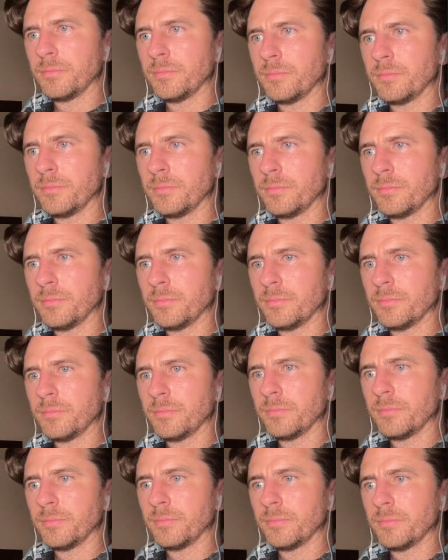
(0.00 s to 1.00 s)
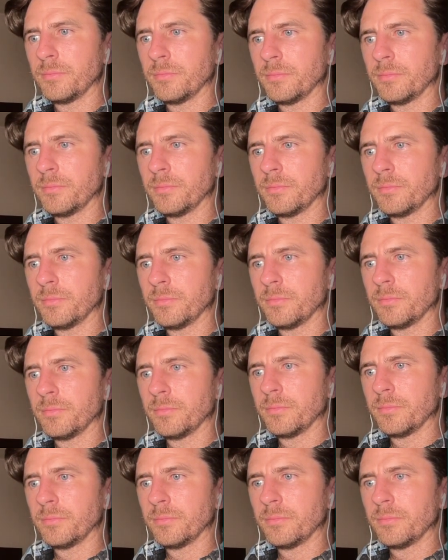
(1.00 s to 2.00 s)

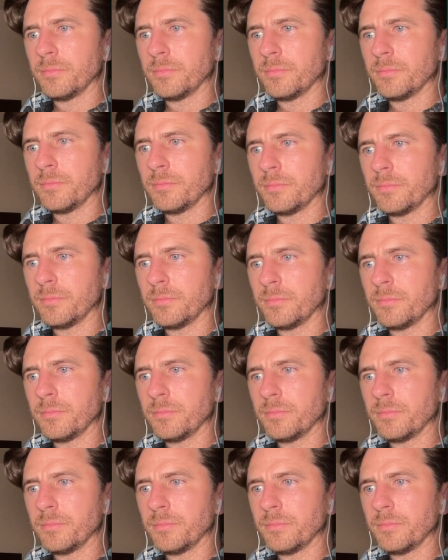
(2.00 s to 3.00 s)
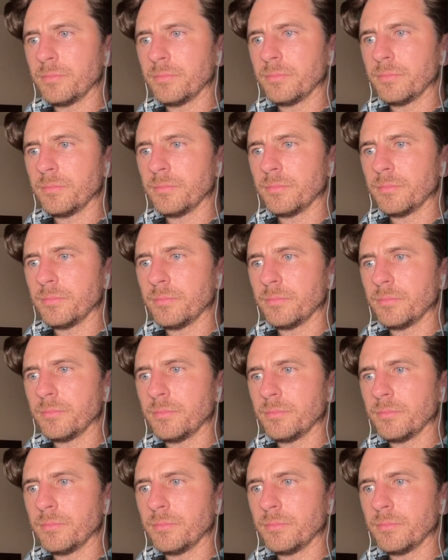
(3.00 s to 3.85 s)
The person shown says nothing.